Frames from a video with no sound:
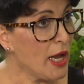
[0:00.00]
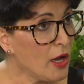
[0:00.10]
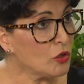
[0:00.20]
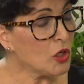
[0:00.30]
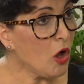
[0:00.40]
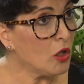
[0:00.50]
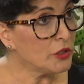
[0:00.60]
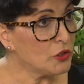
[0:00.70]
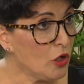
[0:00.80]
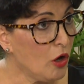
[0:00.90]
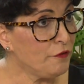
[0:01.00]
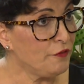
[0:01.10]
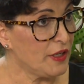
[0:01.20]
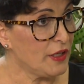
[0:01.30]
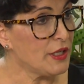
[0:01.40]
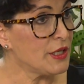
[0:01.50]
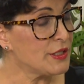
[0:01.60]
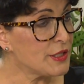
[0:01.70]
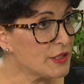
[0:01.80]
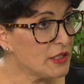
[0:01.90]
Alcohol and coffee in
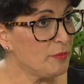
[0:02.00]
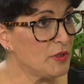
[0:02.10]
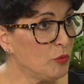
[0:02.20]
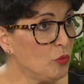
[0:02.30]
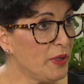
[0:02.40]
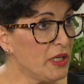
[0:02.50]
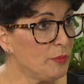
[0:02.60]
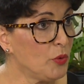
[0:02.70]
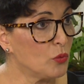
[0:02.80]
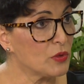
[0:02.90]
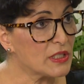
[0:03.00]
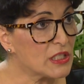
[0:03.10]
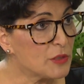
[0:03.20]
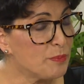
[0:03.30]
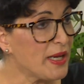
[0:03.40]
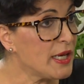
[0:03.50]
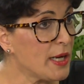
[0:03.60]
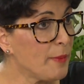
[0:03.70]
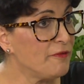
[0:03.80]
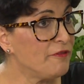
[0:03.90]
susceptible people speed
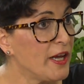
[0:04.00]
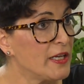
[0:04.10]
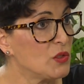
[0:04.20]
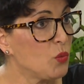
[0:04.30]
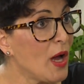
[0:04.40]
up phase